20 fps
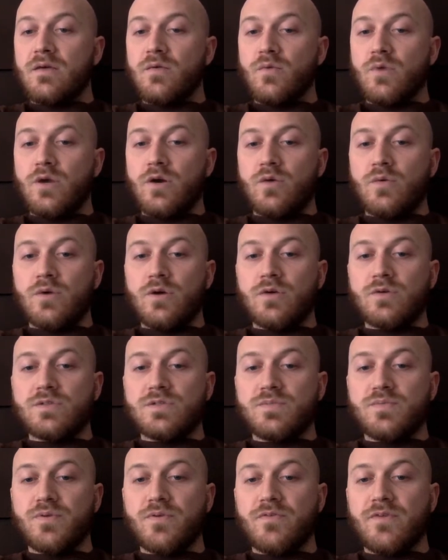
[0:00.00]

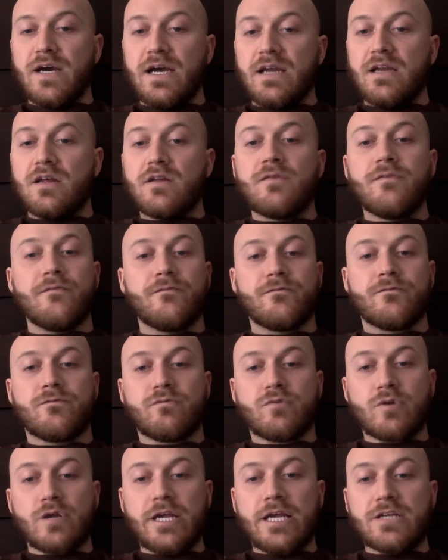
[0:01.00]
Railroads provided
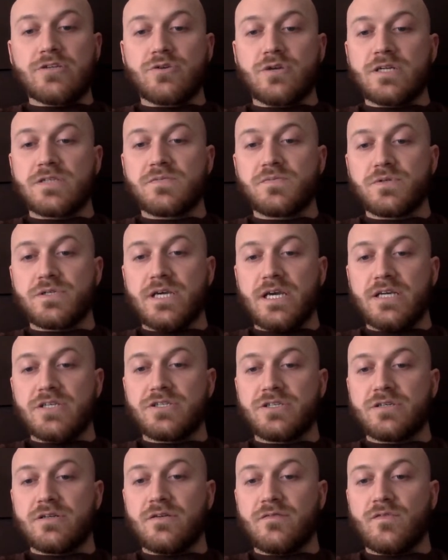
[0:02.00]
free
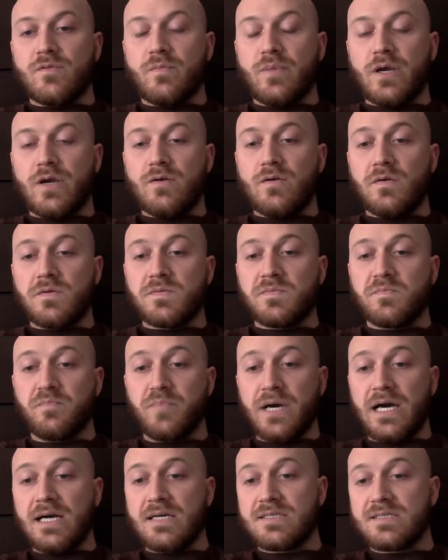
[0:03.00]
transportation of the barrels,
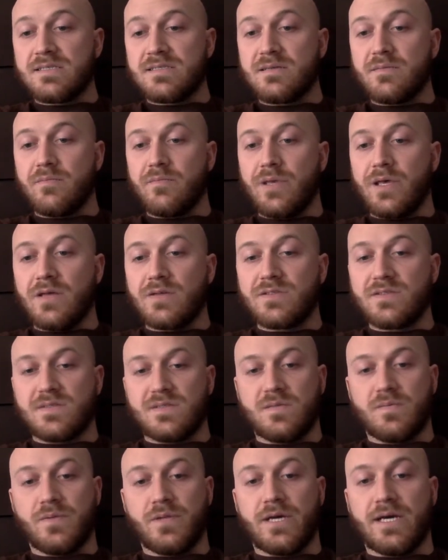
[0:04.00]
boxes, and bales of
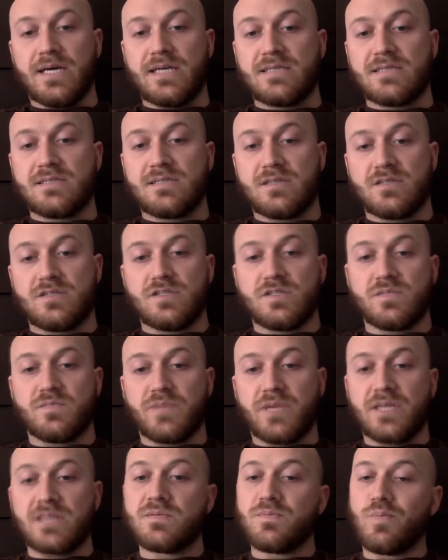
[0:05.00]
supplies such as
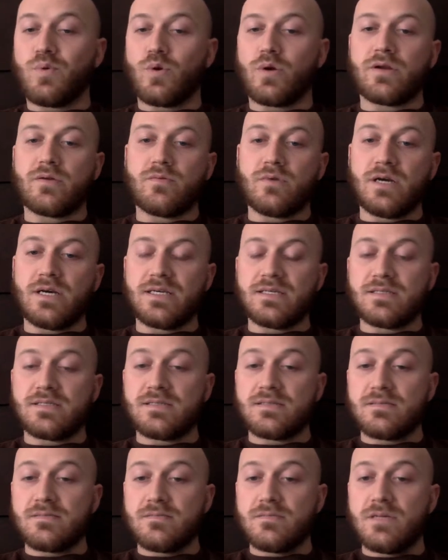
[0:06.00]
beans, pork, and
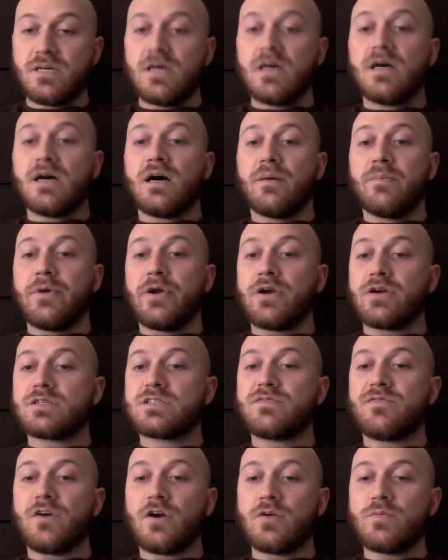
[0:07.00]
rice.
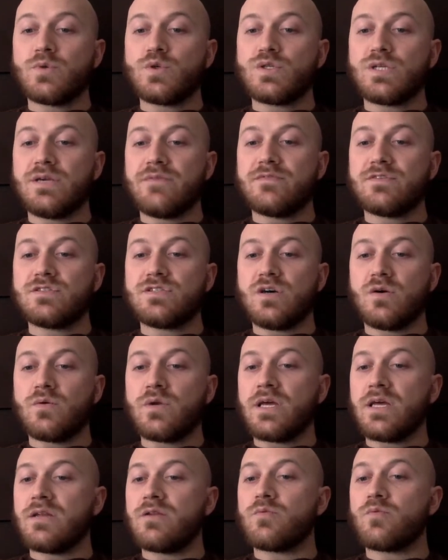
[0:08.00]
America's farmers even
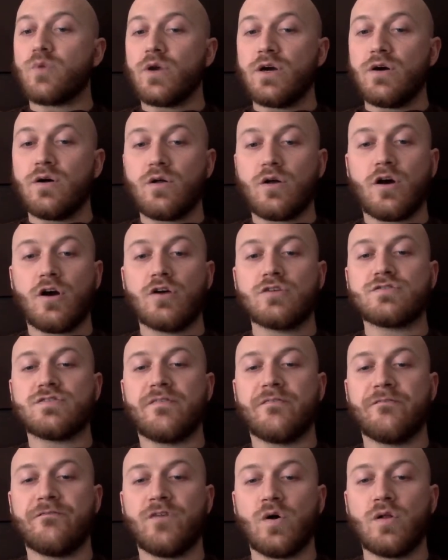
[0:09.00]
donated rail cars
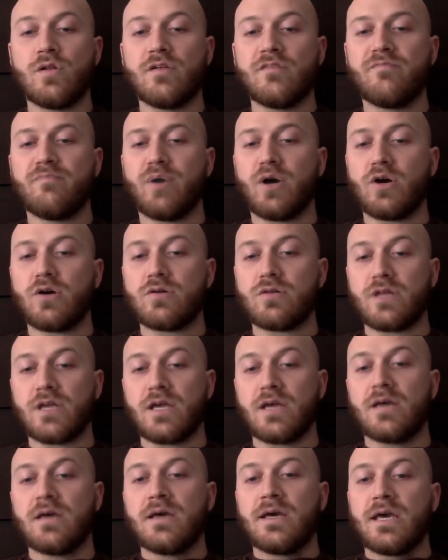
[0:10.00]
full of
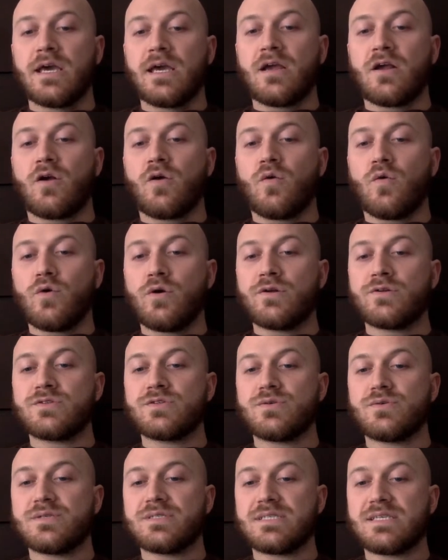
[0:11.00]
barley and corn
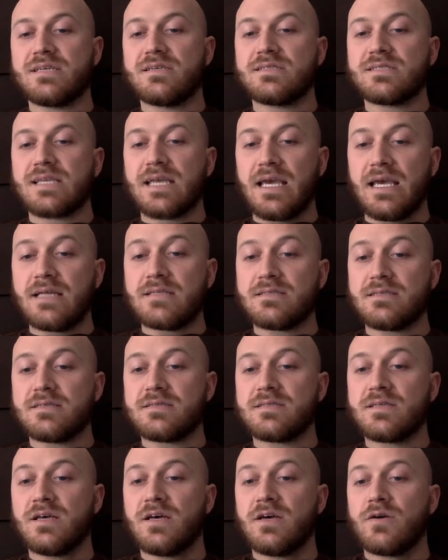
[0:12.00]
to assist
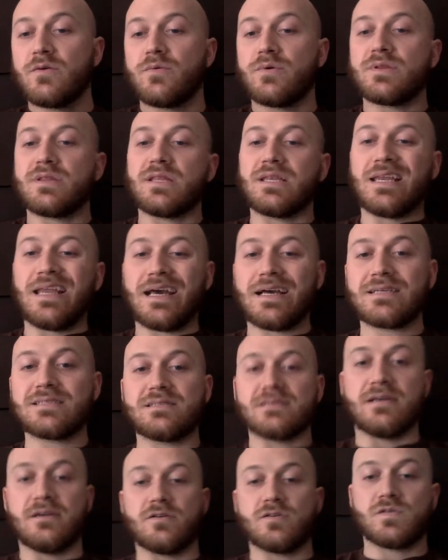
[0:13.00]
Kansas with the
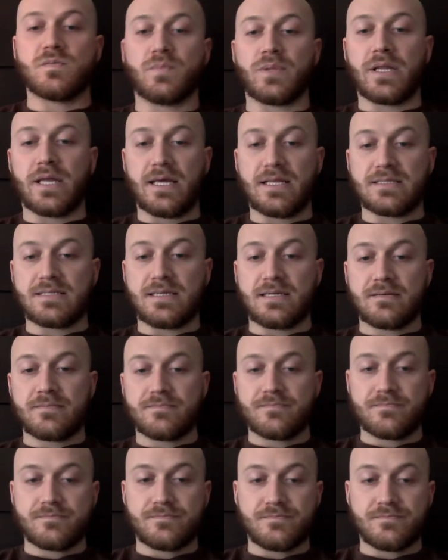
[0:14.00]
next year's planting.